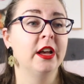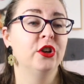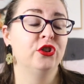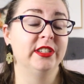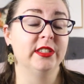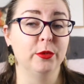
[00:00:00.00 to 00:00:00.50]

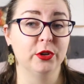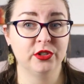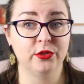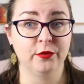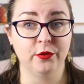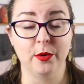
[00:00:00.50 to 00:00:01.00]
She's a
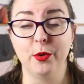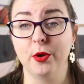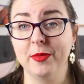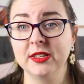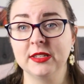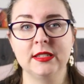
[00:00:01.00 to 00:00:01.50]
monster from her
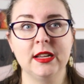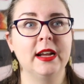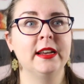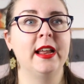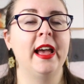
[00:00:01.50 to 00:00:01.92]
mother's side,